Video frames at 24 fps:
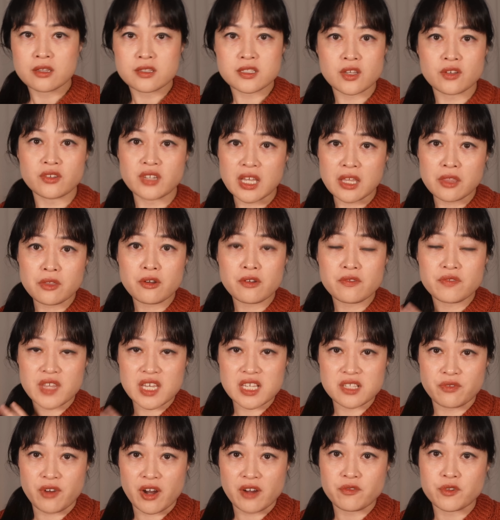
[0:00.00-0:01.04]
So neither of
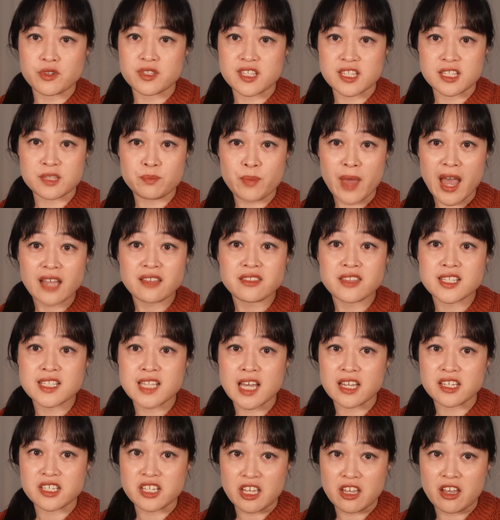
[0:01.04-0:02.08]
these references back this
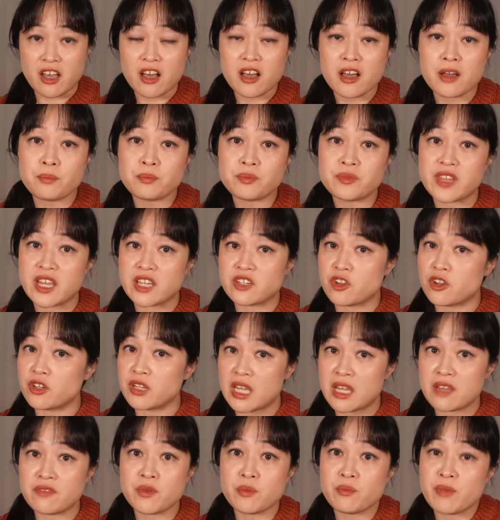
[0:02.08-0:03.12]
idea up. They don't
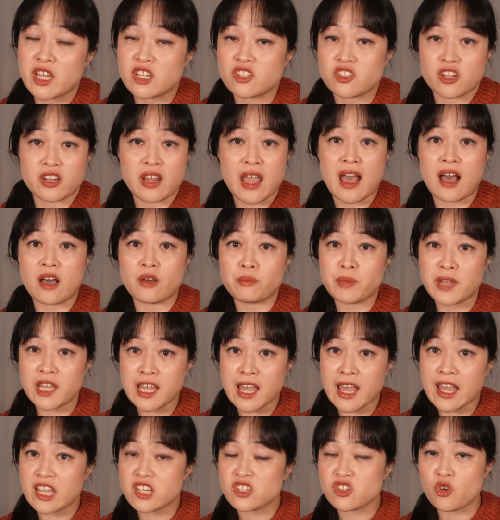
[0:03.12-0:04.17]
even mention how
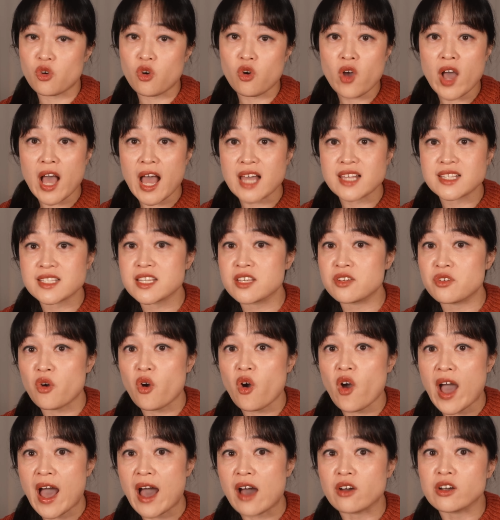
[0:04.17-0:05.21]
pH or acid
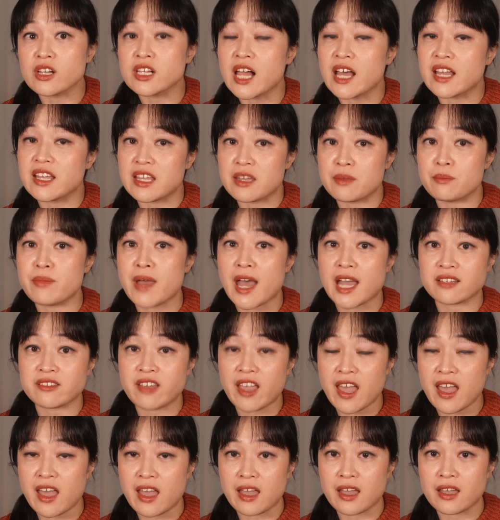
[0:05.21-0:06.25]
or alkali impact
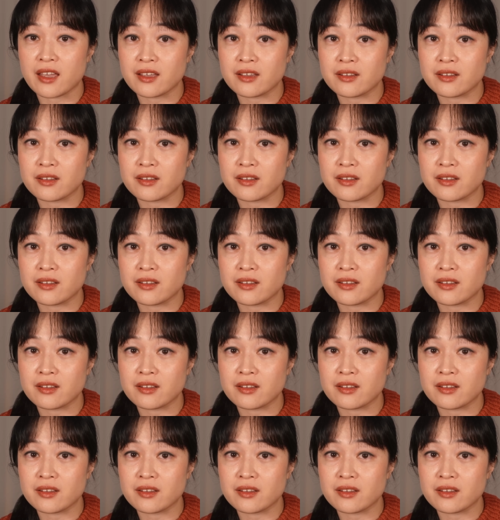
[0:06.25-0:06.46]
hair.